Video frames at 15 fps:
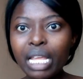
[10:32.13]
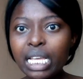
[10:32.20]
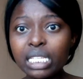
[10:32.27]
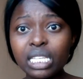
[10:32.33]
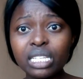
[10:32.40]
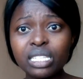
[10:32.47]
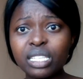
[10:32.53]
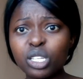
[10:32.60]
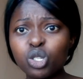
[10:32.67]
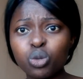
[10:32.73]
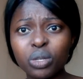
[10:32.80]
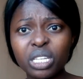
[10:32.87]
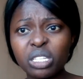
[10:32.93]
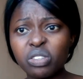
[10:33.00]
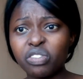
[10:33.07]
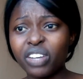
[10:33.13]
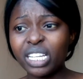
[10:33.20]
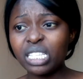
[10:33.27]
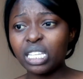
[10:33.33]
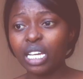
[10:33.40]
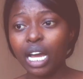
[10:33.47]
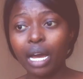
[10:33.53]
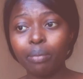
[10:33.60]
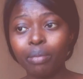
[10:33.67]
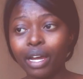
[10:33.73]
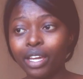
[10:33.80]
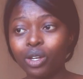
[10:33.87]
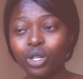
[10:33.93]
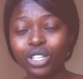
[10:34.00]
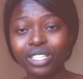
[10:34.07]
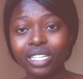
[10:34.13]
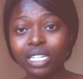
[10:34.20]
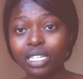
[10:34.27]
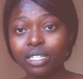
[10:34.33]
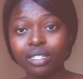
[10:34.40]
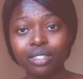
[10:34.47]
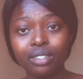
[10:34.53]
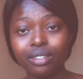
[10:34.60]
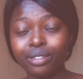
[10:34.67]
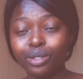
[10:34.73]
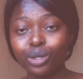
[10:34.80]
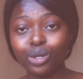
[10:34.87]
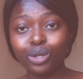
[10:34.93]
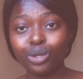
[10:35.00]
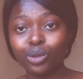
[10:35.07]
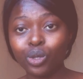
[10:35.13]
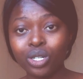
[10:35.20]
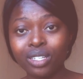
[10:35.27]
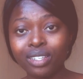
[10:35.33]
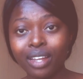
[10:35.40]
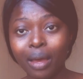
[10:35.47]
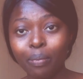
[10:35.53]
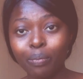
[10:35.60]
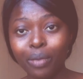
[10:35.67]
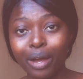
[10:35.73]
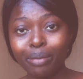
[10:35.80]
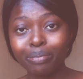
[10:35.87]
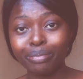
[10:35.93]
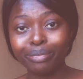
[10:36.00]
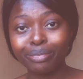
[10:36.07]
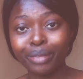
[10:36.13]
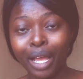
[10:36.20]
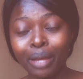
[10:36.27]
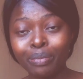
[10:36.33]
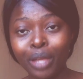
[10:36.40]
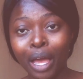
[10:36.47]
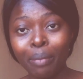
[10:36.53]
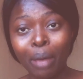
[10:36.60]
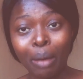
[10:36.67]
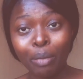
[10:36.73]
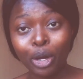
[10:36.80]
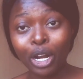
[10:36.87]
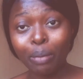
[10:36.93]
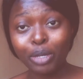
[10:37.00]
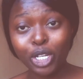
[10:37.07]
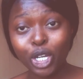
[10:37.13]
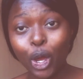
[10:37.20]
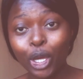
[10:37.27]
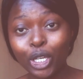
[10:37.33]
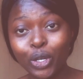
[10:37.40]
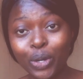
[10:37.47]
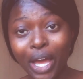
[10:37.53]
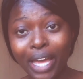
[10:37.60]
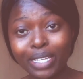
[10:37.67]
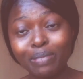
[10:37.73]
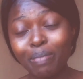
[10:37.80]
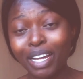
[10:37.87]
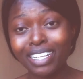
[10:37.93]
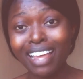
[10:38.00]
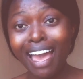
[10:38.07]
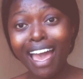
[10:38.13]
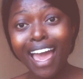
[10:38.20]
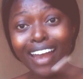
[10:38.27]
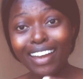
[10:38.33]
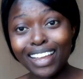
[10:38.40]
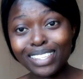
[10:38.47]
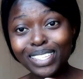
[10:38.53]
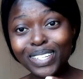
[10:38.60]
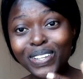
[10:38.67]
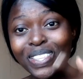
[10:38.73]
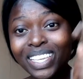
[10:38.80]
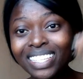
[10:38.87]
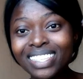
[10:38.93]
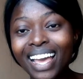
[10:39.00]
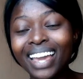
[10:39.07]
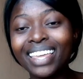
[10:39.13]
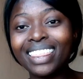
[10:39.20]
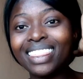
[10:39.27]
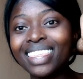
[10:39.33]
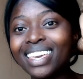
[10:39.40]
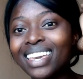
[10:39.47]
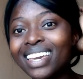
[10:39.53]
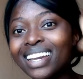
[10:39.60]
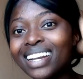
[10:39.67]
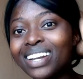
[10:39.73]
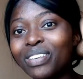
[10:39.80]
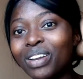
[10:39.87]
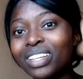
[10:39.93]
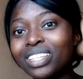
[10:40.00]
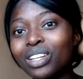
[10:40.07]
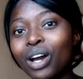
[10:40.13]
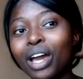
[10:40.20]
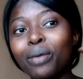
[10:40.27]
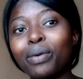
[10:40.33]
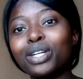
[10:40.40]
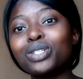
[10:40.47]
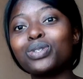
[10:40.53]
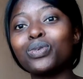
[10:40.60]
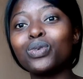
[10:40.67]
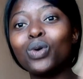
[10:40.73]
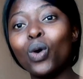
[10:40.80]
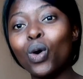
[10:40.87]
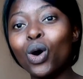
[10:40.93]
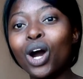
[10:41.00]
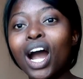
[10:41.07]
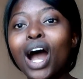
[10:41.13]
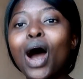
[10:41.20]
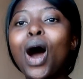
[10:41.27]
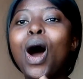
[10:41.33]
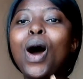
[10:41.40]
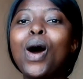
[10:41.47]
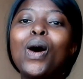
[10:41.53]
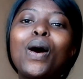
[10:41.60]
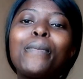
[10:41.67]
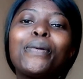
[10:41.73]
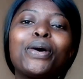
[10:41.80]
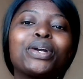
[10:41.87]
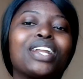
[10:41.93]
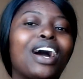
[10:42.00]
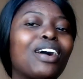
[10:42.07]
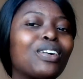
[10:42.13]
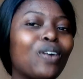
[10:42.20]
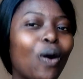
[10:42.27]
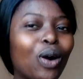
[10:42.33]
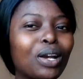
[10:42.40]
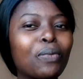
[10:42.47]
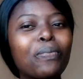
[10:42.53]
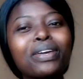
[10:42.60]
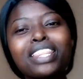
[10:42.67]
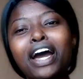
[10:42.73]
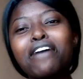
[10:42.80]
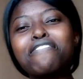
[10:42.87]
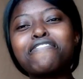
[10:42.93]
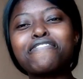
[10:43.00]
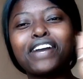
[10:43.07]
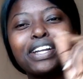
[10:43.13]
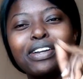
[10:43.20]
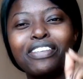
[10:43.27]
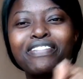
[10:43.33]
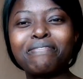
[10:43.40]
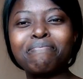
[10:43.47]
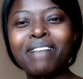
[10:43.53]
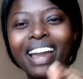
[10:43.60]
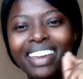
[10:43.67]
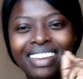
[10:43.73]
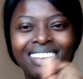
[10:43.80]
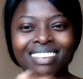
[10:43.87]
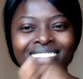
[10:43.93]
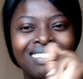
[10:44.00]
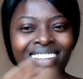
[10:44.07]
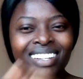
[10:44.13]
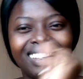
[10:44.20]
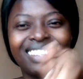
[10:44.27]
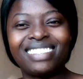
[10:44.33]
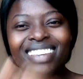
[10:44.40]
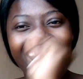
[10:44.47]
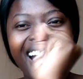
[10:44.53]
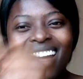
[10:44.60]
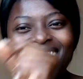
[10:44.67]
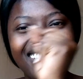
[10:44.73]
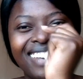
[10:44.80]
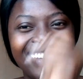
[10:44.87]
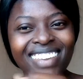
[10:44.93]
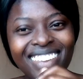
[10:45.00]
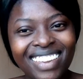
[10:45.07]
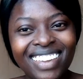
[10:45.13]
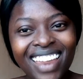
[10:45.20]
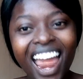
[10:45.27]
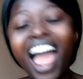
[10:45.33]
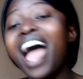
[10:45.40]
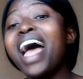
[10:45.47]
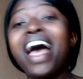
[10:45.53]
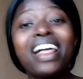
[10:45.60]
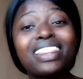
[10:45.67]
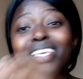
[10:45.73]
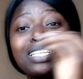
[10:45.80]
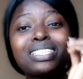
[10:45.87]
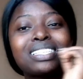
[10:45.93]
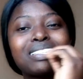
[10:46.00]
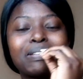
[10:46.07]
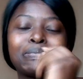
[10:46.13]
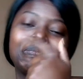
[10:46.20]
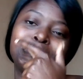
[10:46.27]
since this week is fasting, I honestly don't know what I'm gonna be showing you guys, but let's do this. I think right now I want to go hop on a call with a friend of mine, Yanni. This,